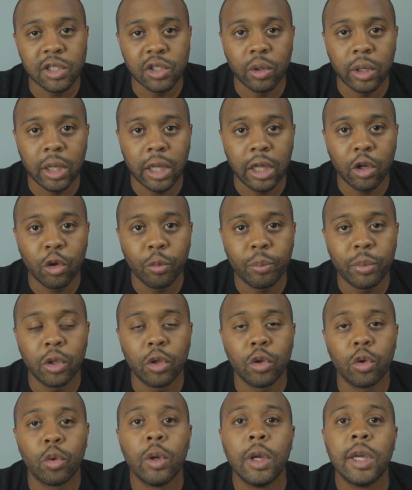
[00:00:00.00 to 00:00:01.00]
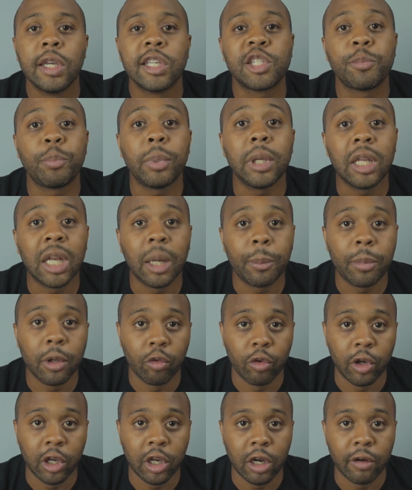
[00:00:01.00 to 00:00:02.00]
is going to help you speed up
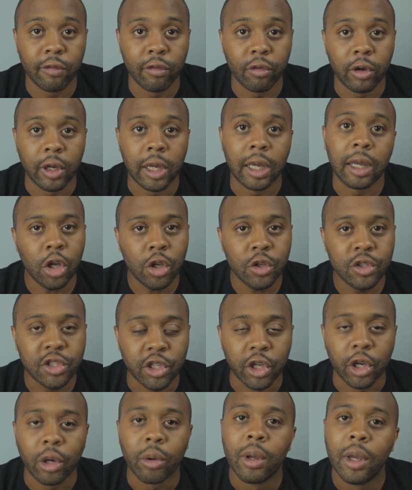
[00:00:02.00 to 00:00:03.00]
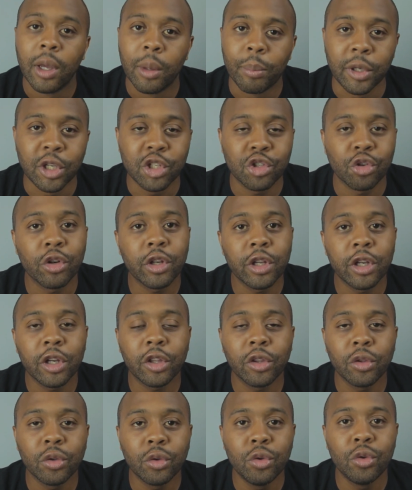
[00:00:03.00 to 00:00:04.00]
your recovery. And also, be sure to
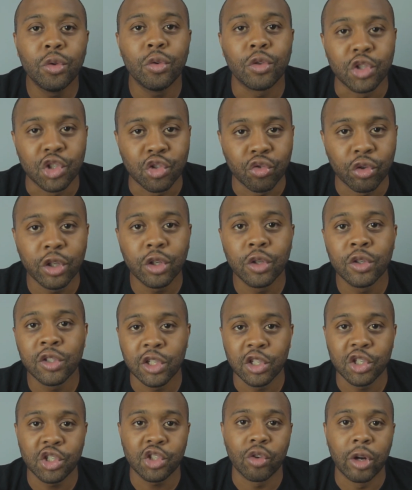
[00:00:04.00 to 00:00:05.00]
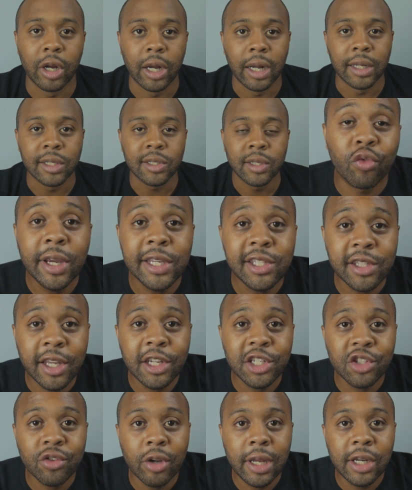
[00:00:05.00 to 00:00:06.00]
include drills and strides. The race
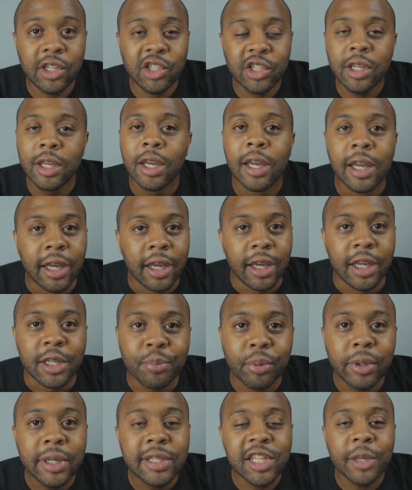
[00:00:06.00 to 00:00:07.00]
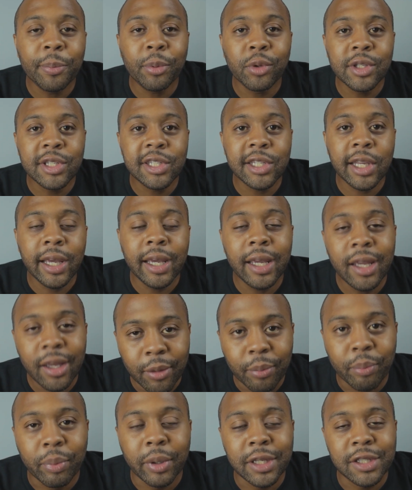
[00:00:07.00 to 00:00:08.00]
day strategy is pretty simple to say,
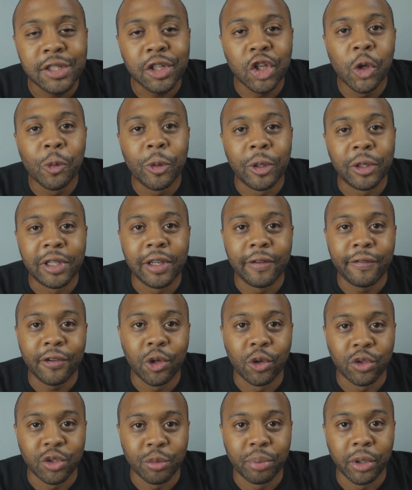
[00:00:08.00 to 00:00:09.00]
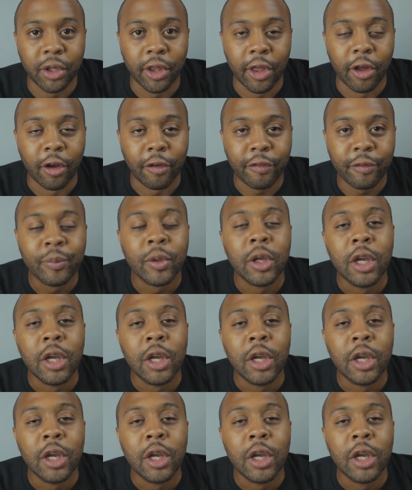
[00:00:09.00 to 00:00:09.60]
but it's a little bit difficult to pull off.